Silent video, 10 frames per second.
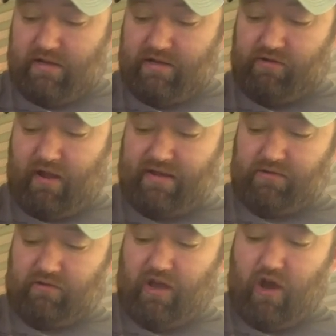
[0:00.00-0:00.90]
Just a
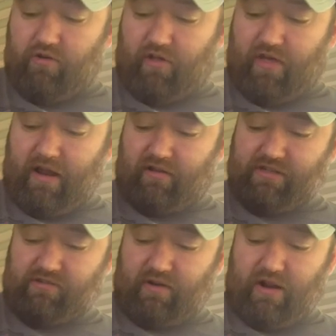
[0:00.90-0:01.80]
nice little coat on that, on
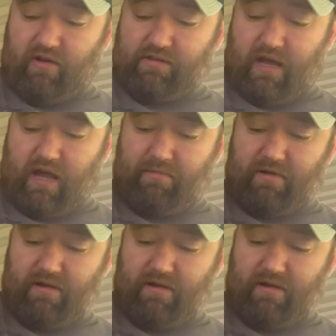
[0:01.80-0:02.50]
just right here on top.